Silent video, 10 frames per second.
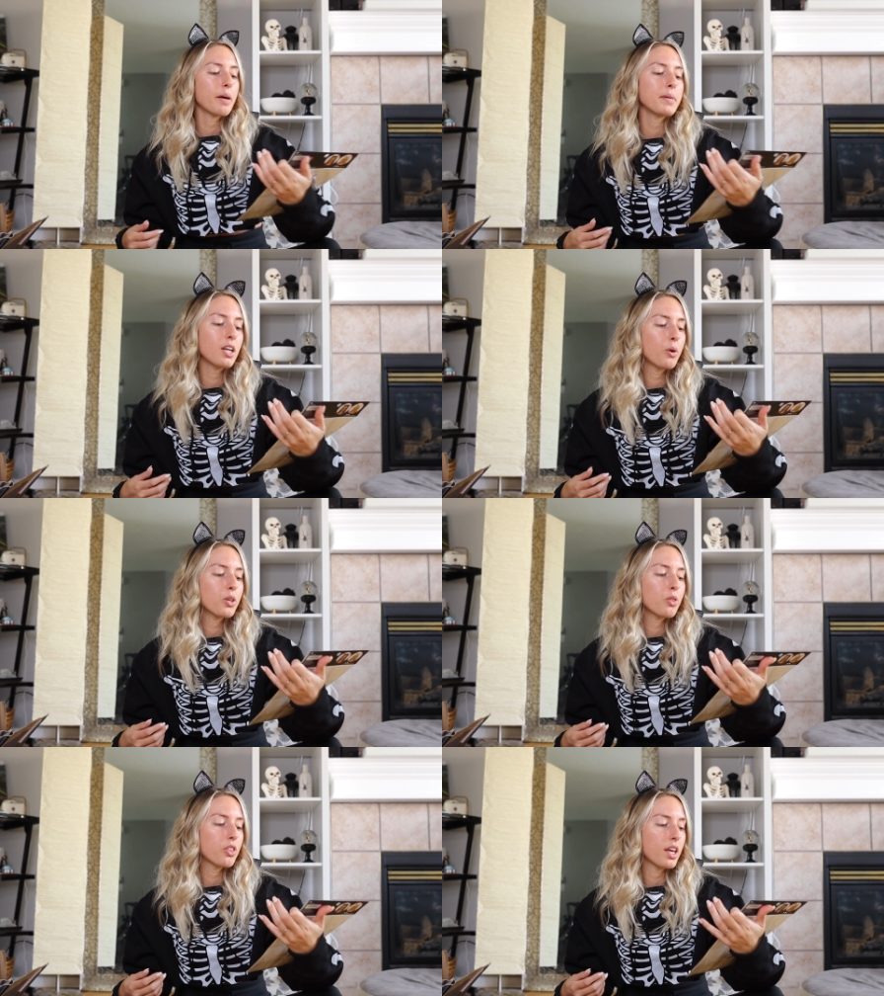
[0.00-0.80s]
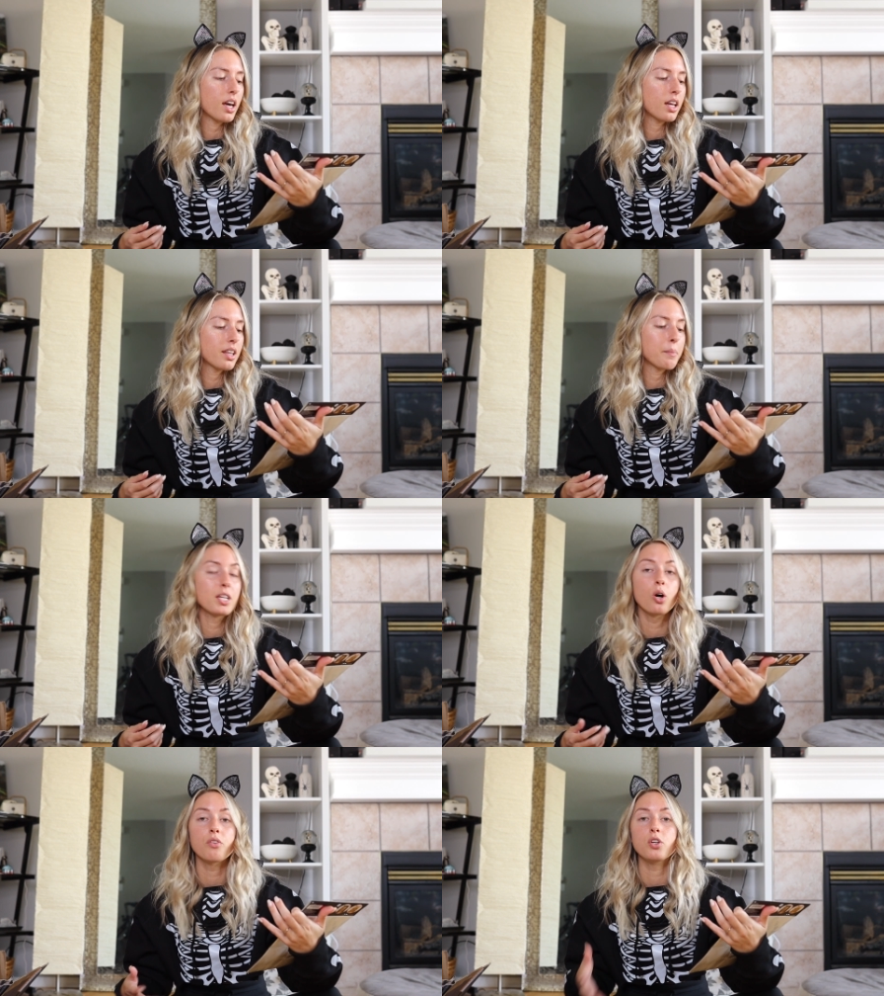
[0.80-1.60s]
Let me know what you think. Let
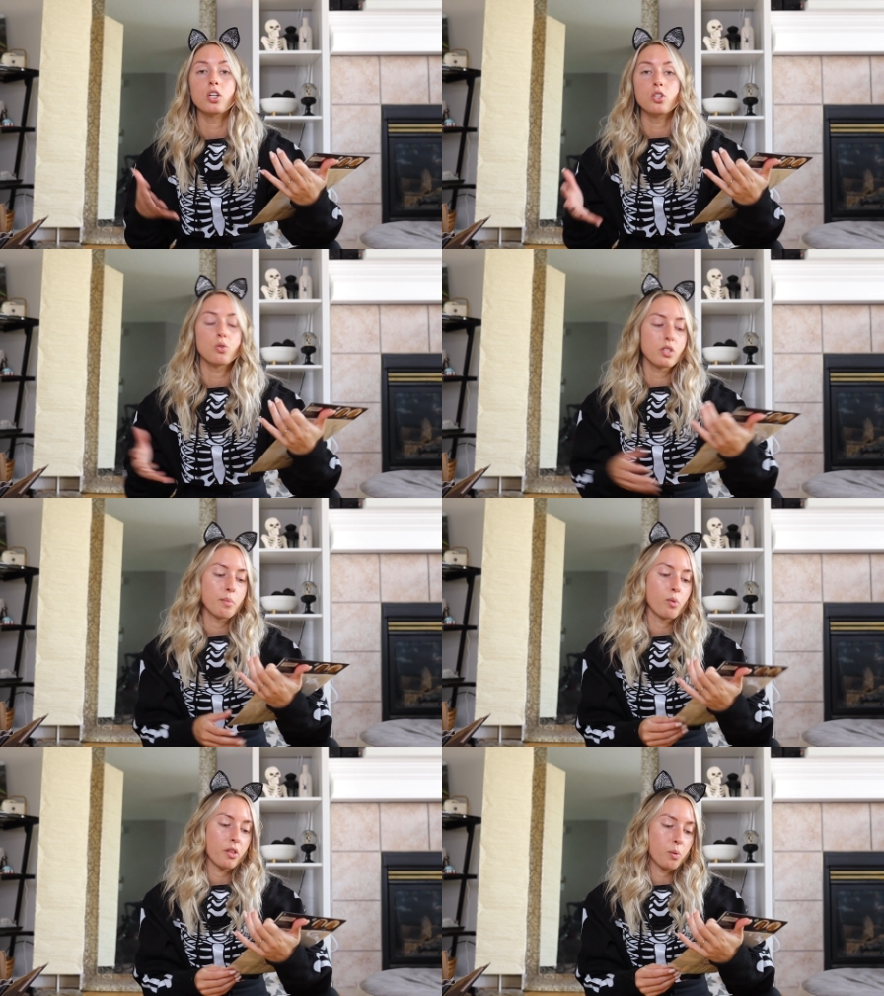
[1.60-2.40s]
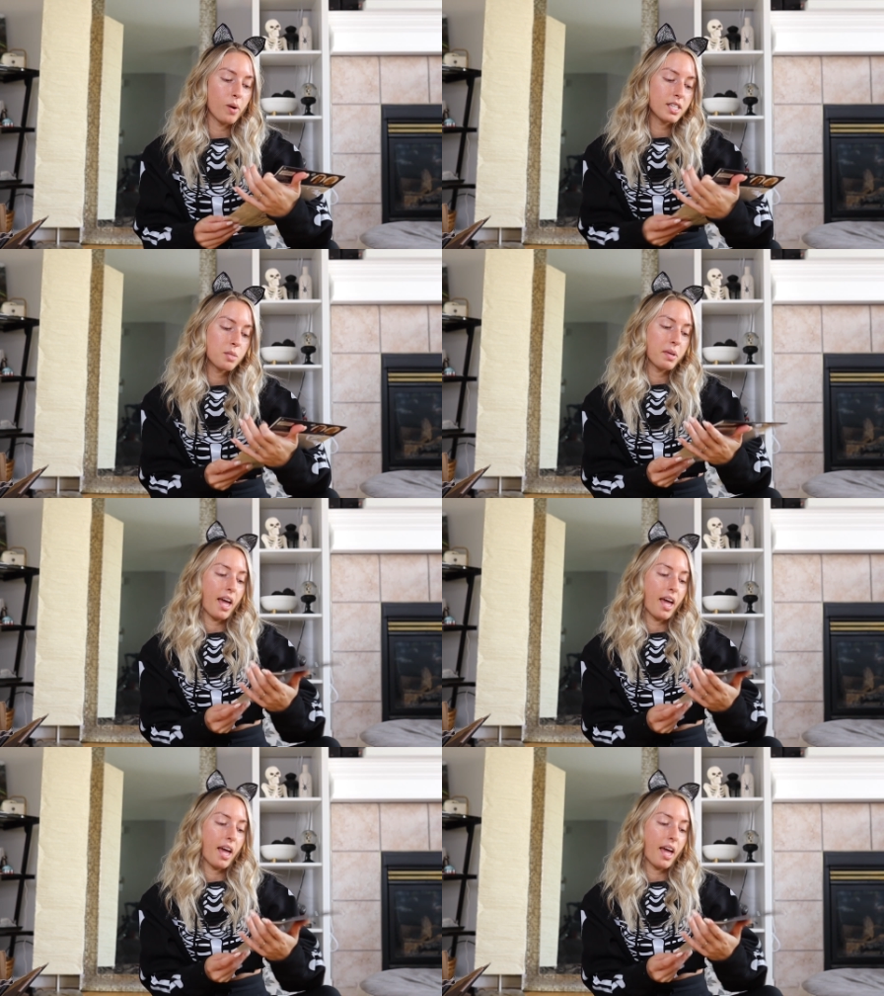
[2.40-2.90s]
me know if you can use them more than once.